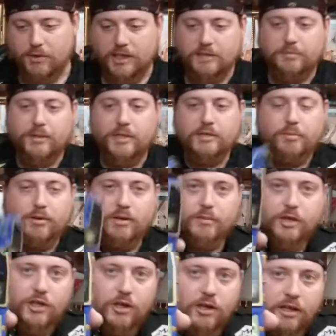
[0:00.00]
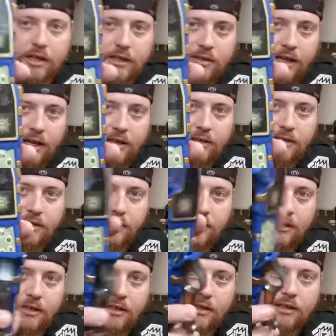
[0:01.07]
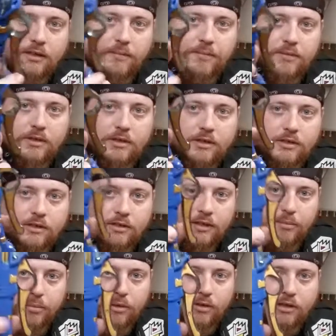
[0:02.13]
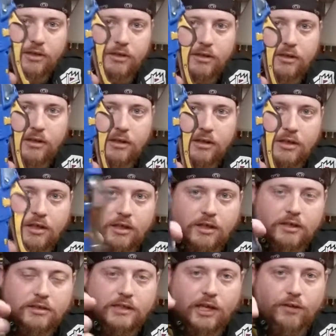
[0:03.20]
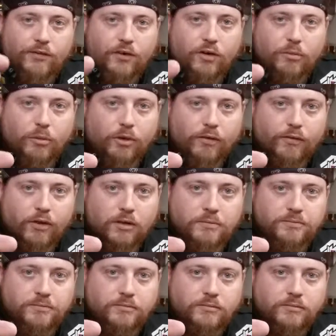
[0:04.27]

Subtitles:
That's pretty much all it is, guys. Just a simple little cell phone morpher.